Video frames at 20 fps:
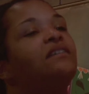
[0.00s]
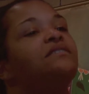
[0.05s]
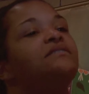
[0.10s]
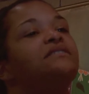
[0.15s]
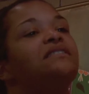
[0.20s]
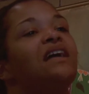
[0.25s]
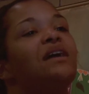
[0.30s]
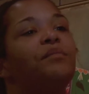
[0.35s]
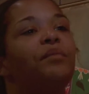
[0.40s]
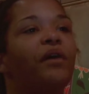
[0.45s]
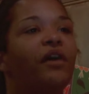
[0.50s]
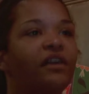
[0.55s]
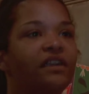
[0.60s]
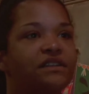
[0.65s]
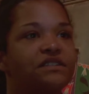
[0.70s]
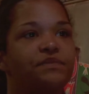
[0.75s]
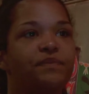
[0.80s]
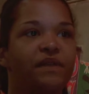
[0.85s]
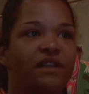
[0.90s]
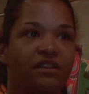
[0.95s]
So that part
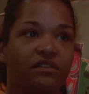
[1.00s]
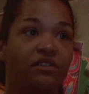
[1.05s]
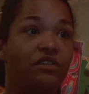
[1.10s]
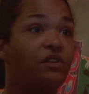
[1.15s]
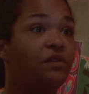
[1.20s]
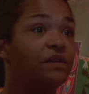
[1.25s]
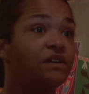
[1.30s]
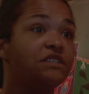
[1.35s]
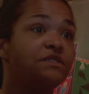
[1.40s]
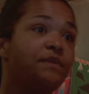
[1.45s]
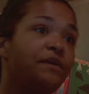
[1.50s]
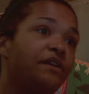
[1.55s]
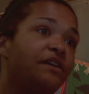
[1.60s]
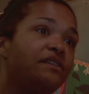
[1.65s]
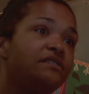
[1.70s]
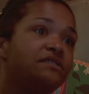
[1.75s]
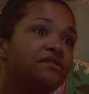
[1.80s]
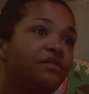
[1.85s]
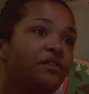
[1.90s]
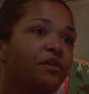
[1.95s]
has been a new
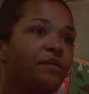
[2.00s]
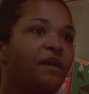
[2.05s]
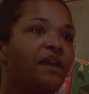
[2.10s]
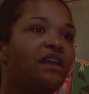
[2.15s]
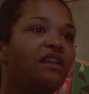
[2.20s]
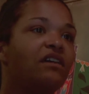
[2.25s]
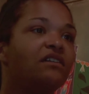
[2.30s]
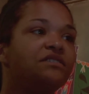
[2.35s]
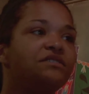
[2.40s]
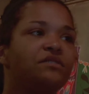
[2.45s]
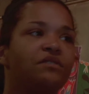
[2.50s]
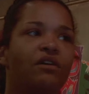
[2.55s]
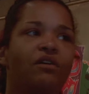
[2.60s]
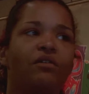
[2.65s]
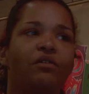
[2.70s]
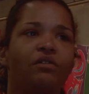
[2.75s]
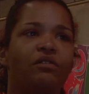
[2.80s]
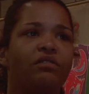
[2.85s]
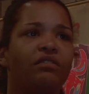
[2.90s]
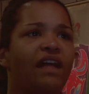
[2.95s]
experience for me. And also the
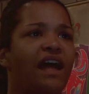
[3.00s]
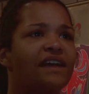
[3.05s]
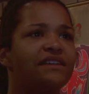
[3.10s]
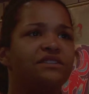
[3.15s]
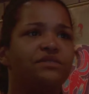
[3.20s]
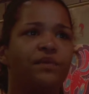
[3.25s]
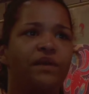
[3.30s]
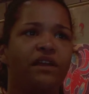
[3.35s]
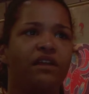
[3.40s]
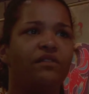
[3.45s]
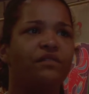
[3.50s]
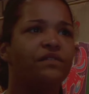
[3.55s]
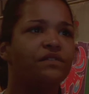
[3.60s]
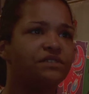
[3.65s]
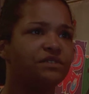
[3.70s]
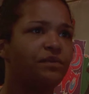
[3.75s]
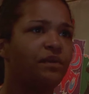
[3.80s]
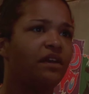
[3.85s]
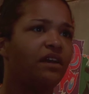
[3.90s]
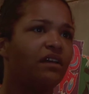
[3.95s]
whole last week, our
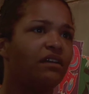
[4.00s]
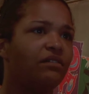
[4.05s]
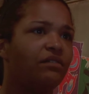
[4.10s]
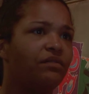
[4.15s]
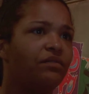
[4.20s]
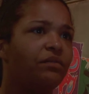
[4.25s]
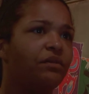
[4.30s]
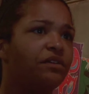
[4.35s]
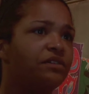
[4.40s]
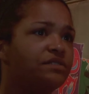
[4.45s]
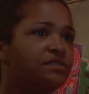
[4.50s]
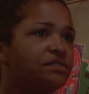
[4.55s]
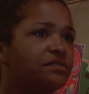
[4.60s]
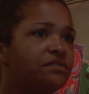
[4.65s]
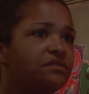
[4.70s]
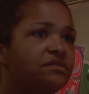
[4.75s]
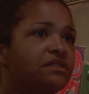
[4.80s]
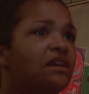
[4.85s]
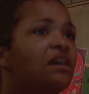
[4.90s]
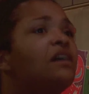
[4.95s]
first week of
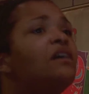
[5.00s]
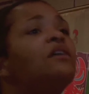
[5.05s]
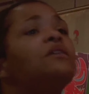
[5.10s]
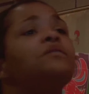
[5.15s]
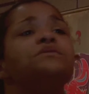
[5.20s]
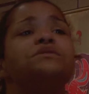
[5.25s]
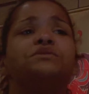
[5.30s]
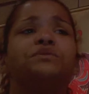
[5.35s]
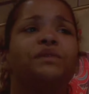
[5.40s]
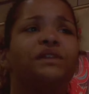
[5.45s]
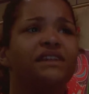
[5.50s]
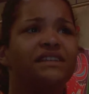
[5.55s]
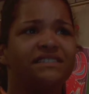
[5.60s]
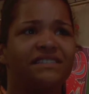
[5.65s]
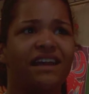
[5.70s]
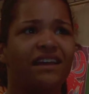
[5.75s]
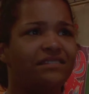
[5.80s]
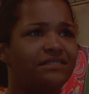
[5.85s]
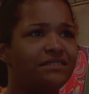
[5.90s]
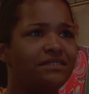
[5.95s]
rehearsals, which is really
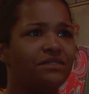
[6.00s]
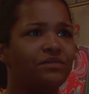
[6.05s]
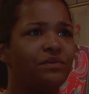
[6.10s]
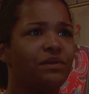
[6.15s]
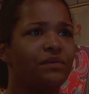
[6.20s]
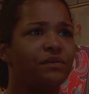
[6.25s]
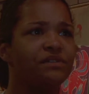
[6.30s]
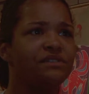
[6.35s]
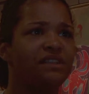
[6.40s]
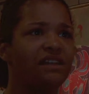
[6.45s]
intense. We were